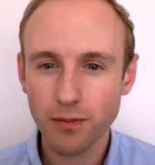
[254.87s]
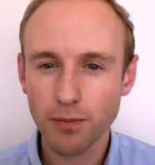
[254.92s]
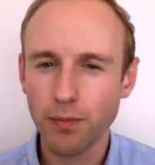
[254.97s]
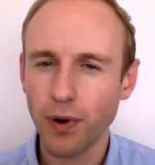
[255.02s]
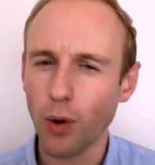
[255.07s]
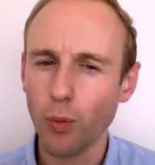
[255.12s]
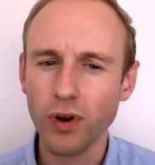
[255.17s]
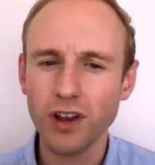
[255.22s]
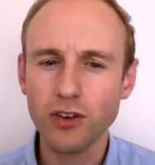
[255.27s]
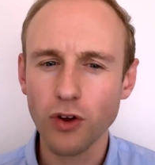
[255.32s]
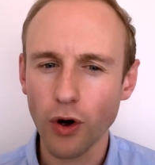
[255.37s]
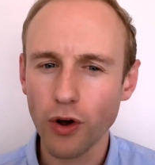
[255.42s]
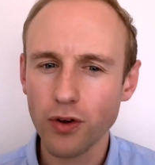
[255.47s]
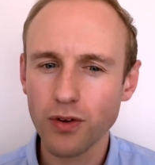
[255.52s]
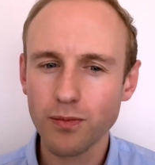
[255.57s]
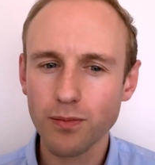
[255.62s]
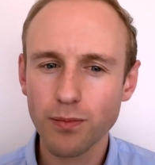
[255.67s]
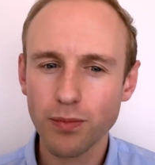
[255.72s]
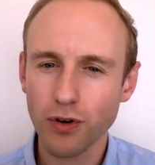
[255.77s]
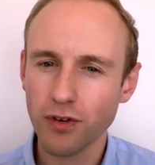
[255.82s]
but we don't
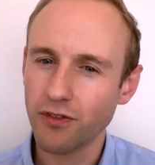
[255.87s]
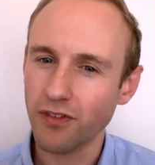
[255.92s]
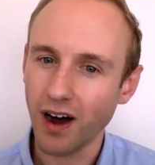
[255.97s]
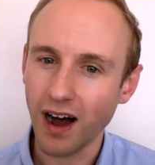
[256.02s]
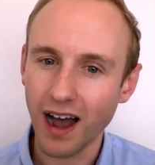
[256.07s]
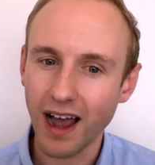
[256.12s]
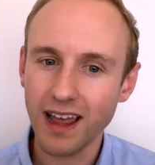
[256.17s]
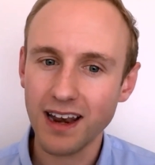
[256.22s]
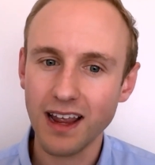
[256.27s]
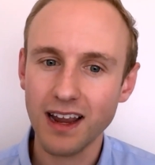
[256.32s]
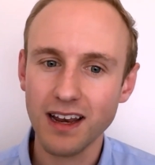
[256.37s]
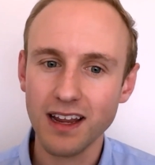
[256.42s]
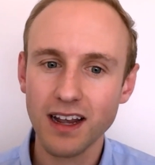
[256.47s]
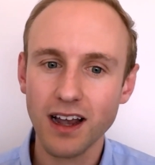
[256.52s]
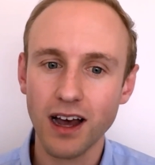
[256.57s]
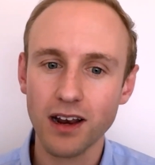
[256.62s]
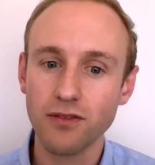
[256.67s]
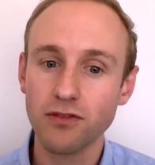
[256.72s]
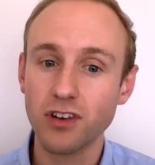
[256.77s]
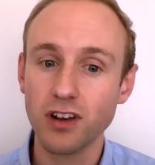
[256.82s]
provide any
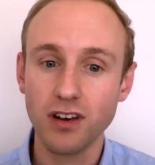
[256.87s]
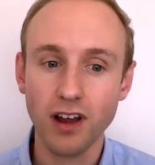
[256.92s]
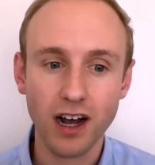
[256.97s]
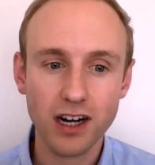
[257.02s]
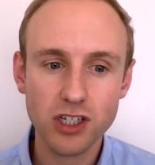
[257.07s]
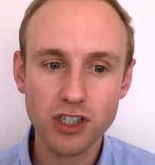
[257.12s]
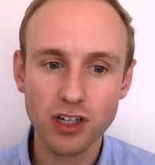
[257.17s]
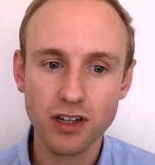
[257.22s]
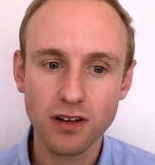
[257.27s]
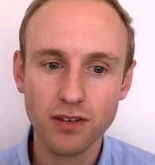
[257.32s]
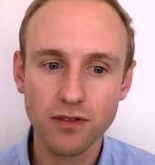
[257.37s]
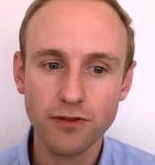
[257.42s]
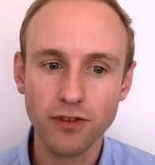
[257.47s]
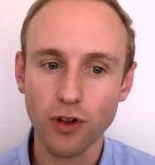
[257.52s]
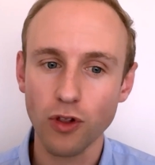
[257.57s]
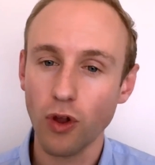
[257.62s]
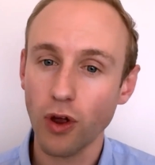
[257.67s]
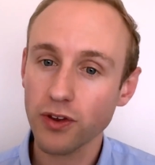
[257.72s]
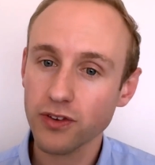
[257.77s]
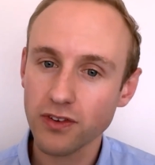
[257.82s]
kind of deduction for
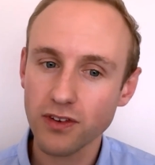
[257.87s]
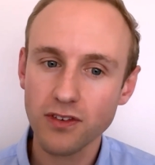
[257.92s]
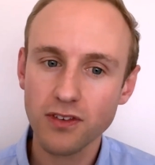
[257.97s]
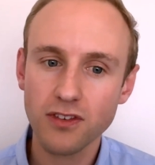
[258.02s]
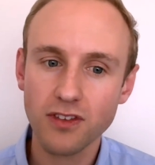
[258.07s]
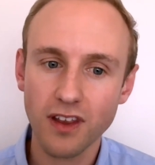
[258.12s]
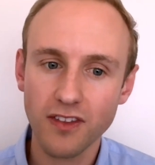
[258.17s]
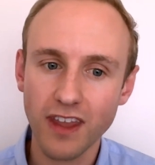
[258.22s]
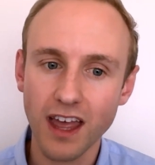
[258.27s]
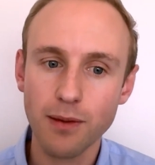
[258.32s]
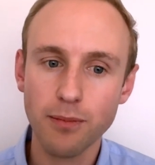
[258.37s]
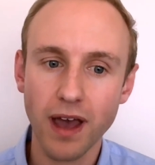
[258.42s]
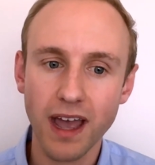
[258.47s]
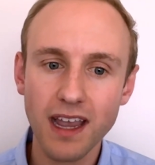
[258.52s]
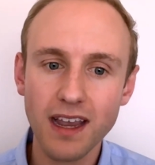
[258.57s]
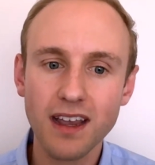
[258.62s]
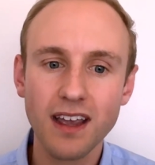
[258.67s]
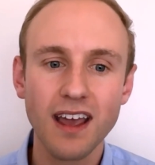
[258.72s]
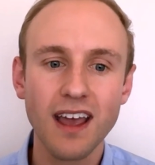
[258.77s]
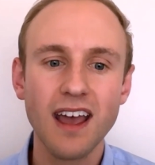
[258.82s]
losses that they
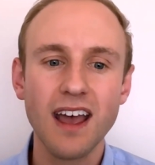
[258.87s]
make,